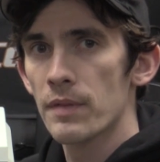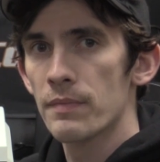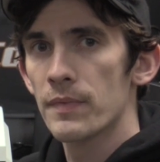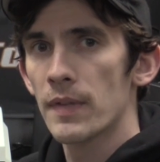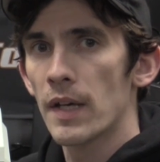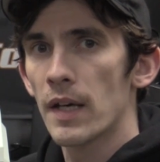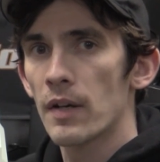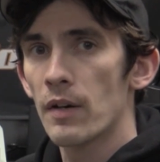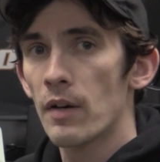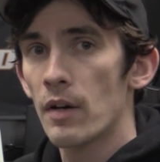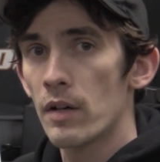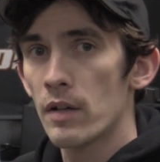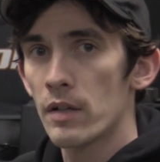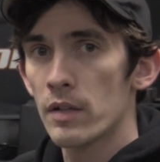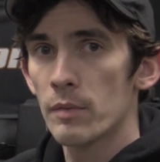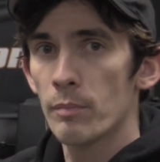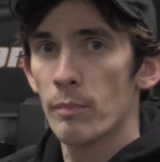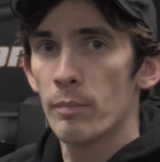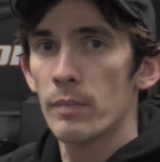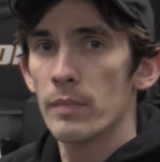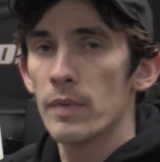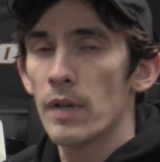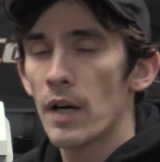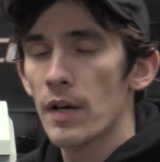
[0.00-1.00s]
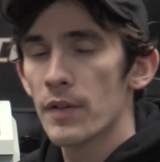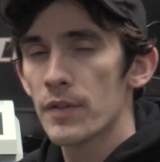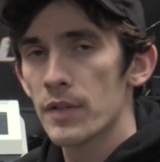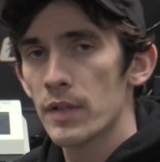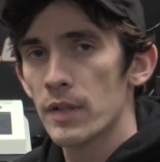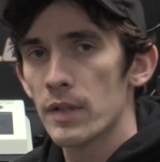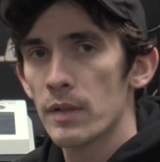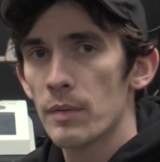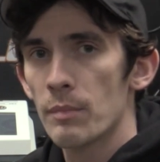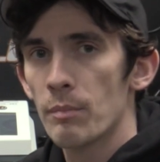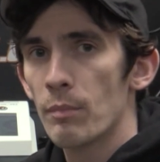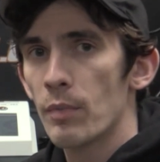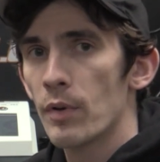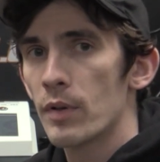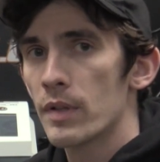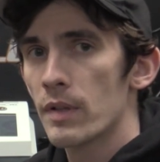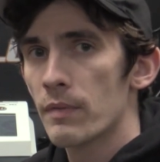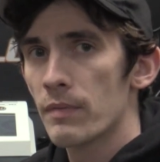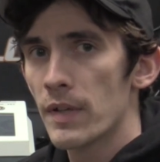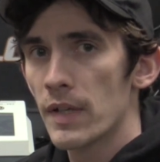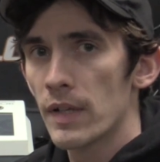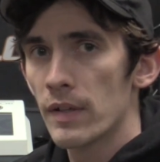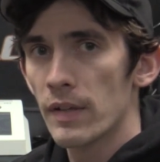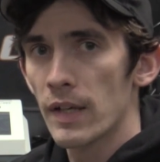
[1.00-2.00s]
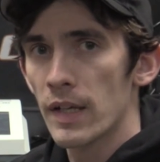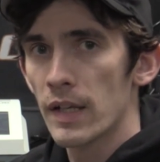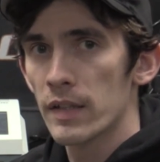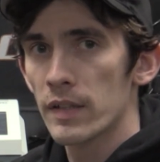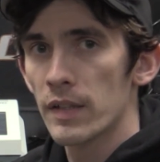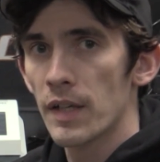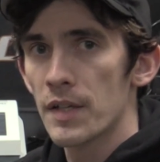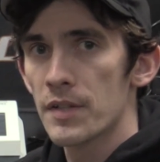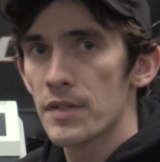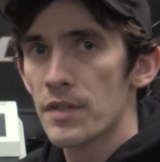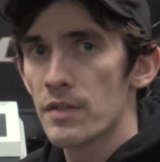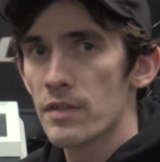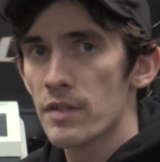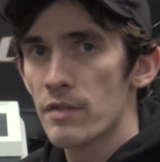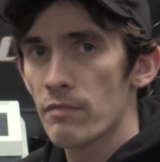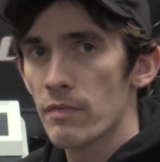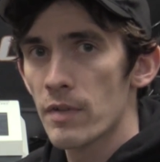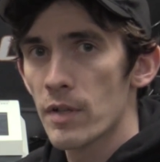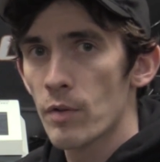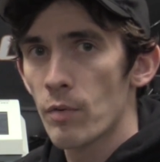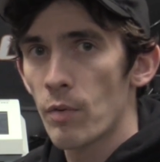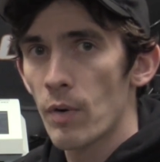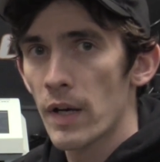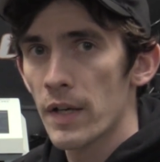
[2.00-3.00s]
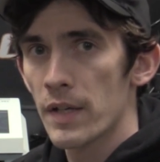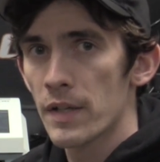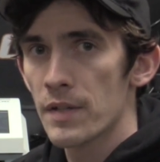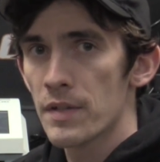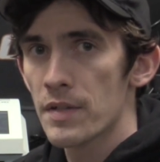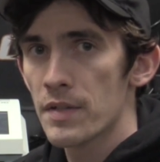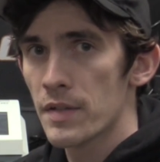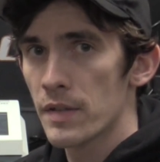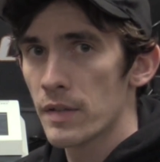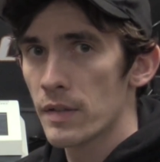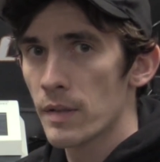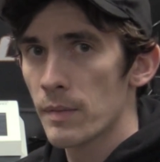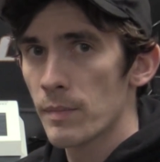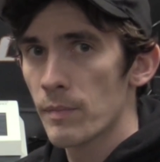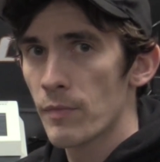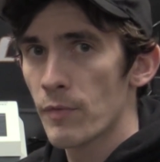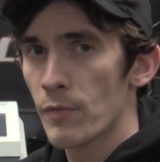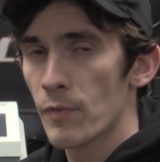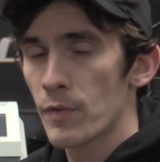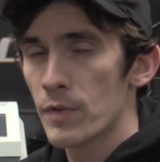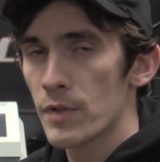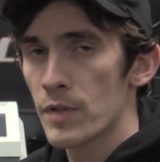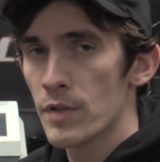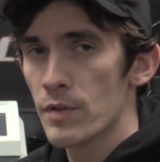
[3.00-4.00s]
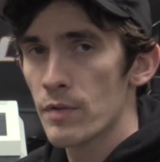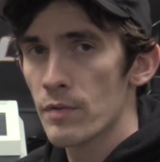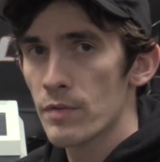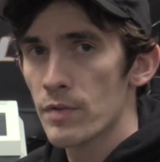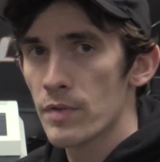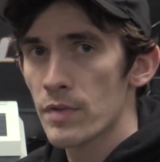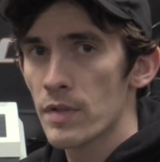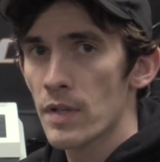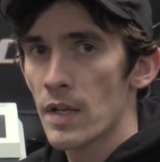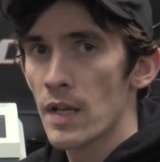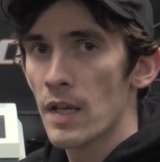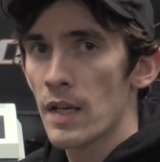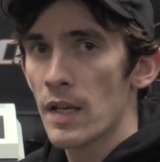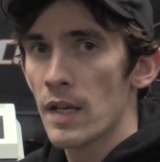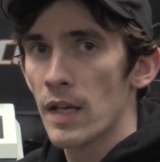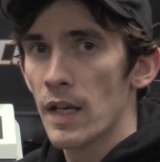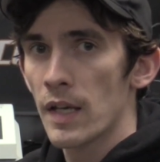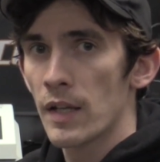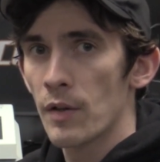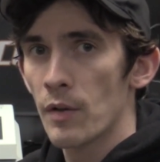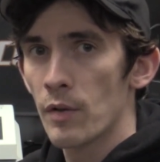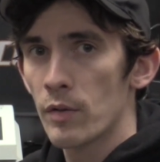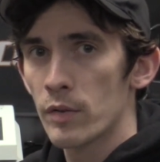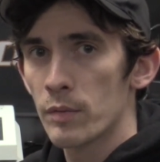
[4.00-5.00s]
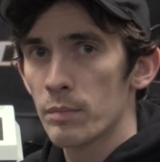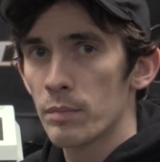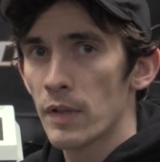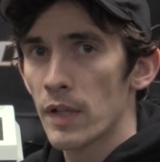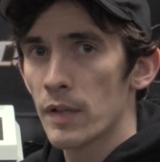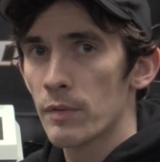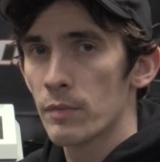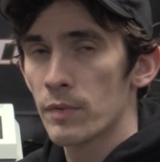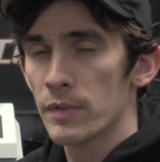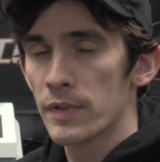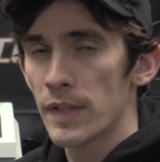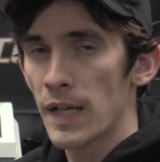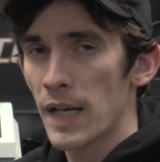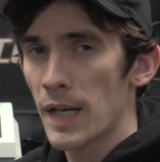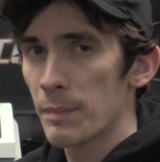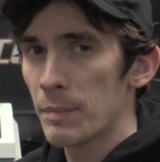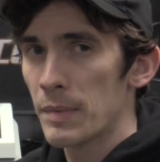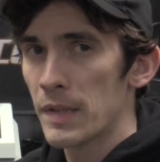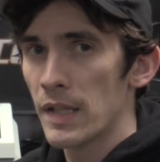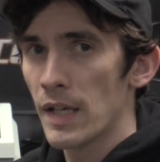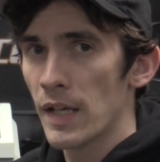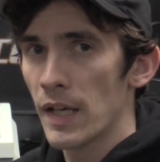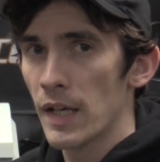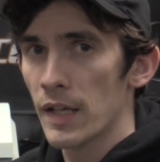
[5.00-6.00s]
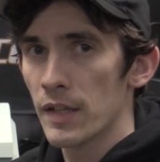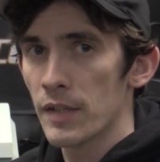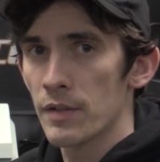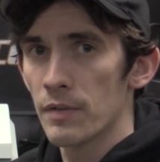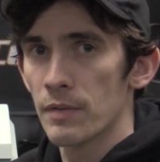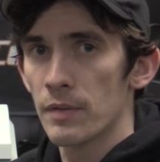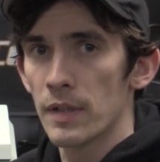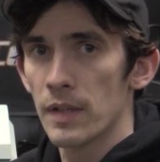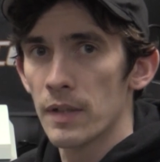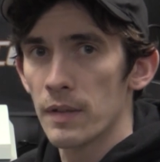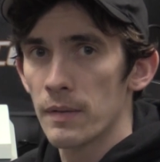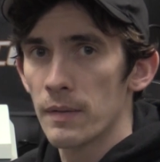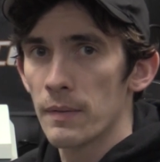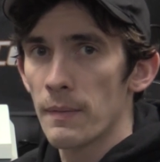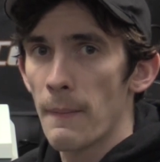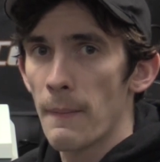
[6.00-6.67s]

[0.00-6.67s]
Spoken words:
if not all, other point of care analyzers require serum for use, and whole blood will not be accurate.